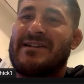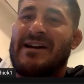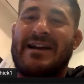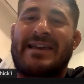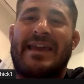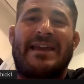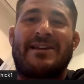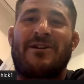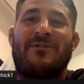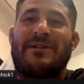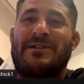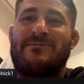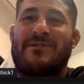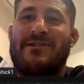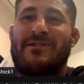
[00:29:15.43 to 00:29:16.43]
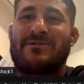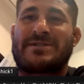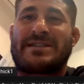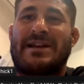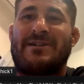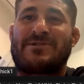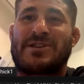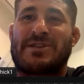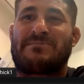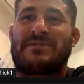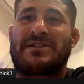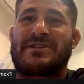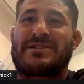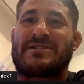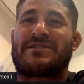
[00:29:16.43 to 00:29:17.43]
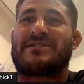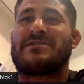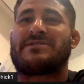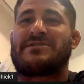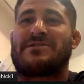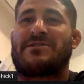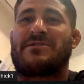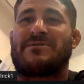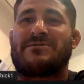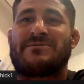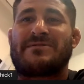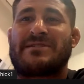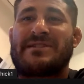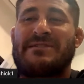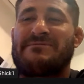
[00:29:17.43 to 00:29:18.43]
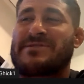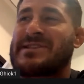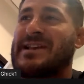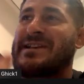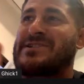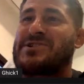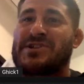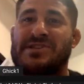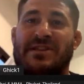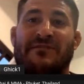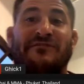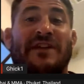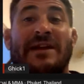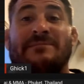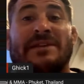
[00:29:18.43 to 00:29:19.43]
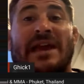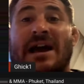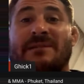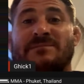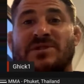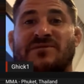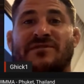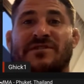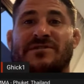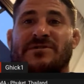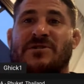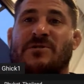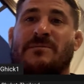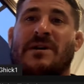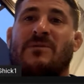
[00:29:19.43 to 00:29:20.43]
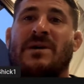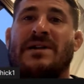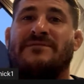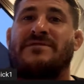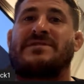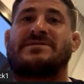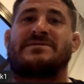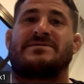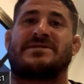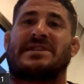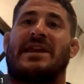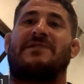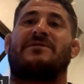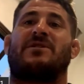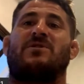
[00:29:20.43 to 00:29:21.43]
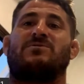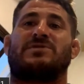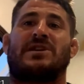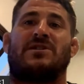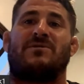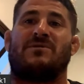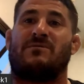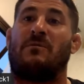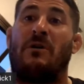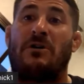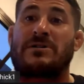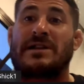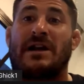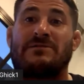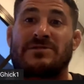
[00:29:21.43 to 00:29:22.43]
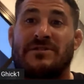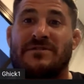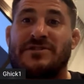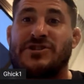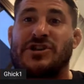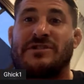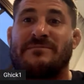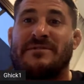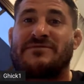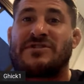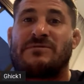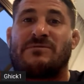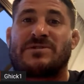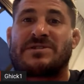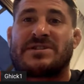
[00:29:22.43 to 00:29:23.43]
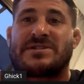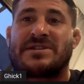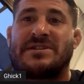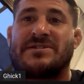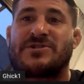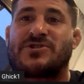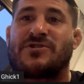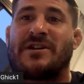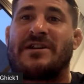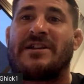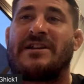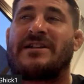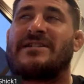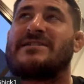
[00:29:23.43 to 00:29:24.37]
I can't go anywhere else now, just because of, just the family atmosphere. My wife can stay or walk down to the gym if she wants to see us training.